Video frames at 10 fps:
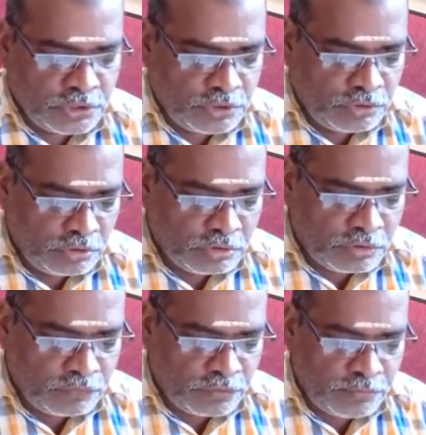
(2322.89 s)

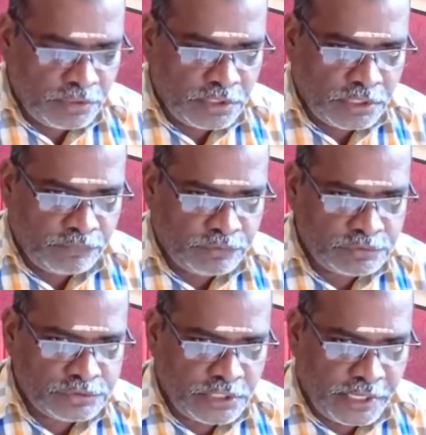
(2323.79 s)
Non-conforming
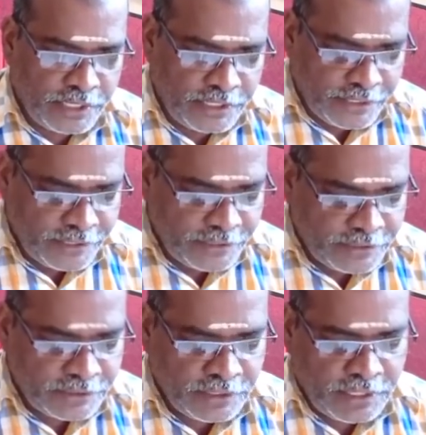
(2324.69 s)
refers the
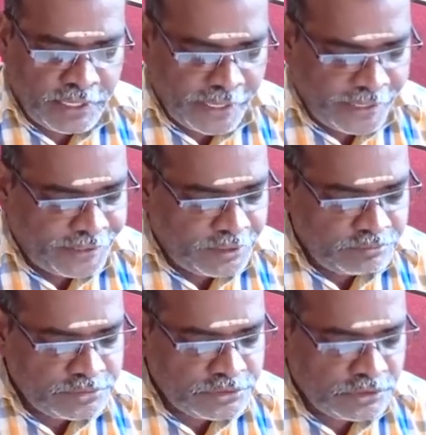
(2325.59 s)
entire items.